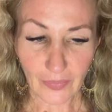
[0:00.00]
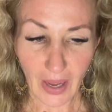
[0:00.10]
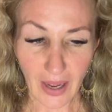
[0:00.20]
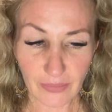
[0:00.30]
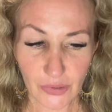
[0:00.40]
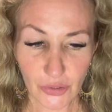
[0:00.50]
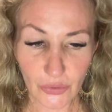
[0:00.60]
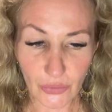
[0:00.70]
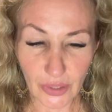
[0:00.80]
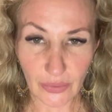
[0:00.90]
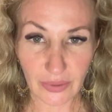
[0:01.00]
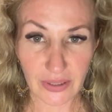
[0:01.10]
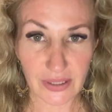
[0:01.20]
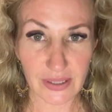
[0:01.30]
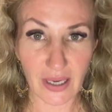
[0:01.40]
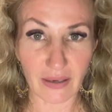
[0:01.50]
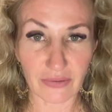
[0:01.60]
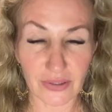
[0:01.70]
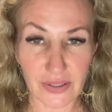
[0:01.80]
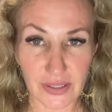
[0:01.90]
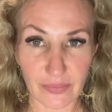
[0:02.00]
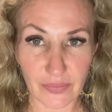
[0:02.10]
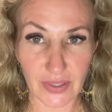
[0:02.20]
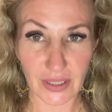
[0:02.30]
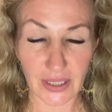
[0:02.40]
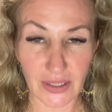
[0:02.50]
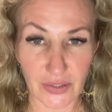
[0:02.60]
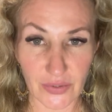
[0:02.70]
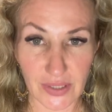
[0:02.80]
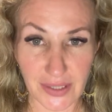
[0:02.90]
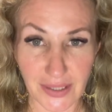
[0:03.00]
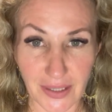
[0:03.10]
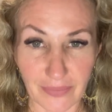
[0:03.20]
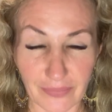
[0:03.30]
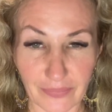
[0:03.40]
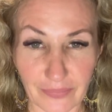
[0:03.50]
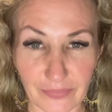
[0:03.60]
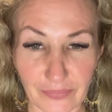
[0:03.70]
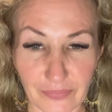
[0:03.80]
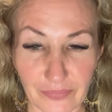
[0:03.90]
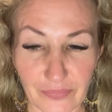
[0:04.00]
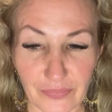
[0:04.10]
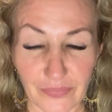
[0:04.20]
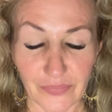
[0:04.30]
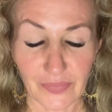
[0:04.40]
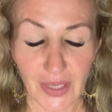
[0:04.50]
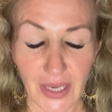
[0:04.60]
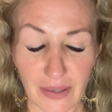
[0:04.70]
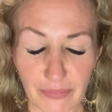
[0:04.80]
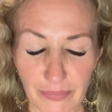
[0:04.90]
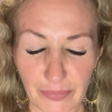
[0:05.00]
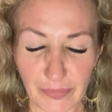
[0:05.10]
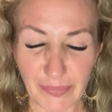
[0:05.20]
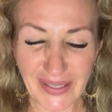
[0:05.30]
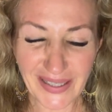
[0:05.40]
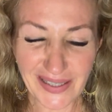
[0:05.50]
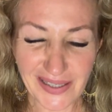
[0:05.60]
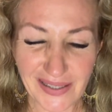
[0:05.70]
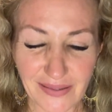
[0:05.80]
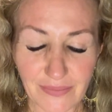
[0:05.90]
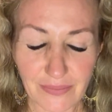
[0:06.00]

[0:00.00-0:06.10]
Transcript: I'm sure you will discover something interesting. Like peace